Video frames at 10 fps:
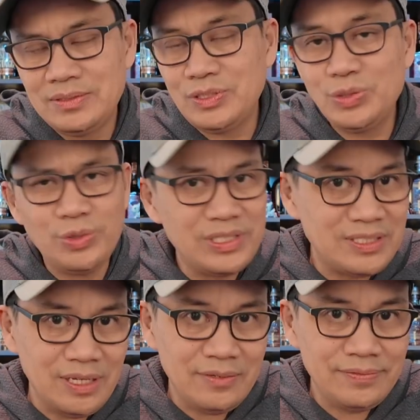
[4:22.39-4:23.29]
The store
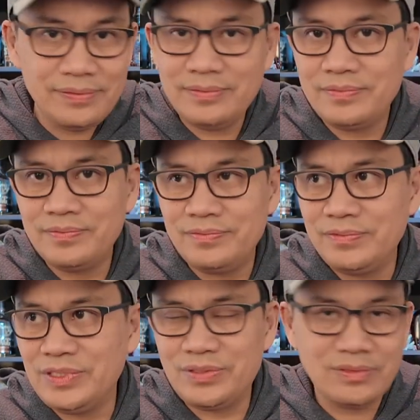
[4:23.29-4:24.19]
itself
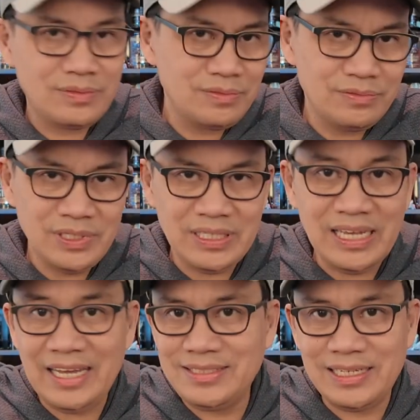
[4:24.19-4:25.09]
was really
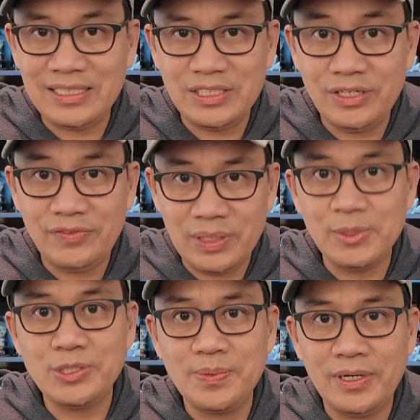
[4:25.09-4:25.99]
high secondary for the
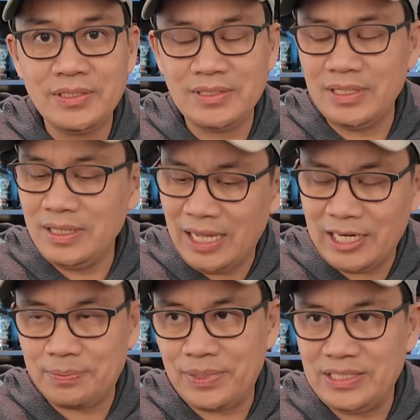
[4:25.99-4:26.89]
most part. A
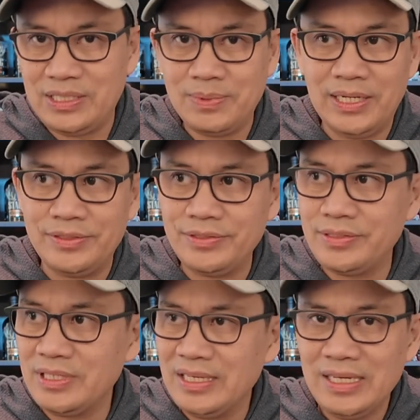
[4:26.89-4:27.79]
lot of pricey
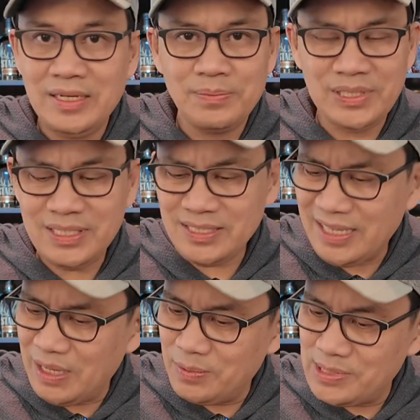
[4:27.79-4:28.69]
bottles. But this
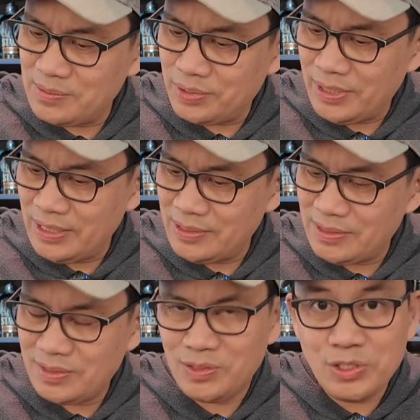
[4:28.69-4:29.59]
guy wasn't
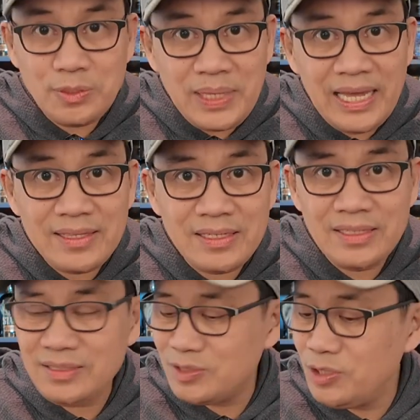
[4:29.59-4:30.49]
priced too
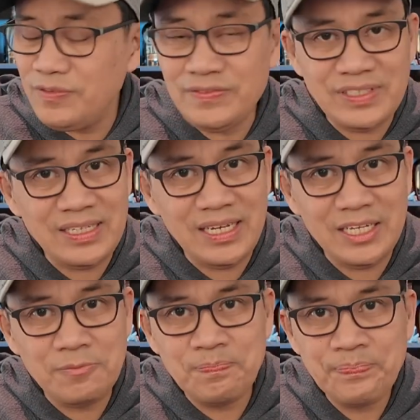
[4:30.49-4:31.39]
badly,
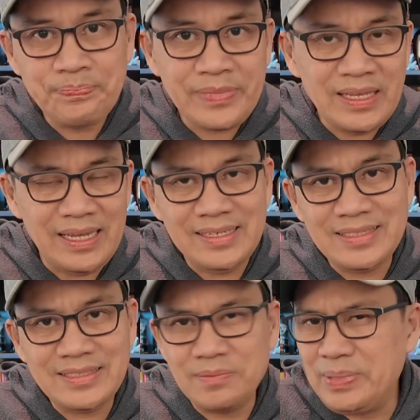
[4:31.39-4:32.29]
$259. I
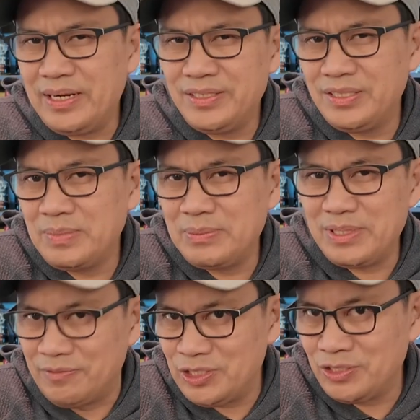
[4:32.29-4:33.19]
guess compared to maybe
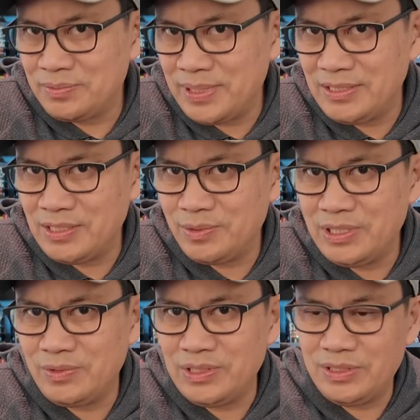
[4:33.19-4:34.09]
the original price in
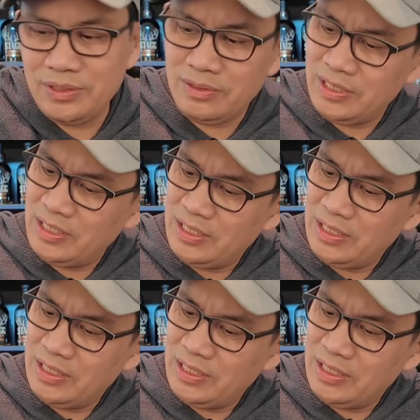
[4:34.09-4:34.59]
2022.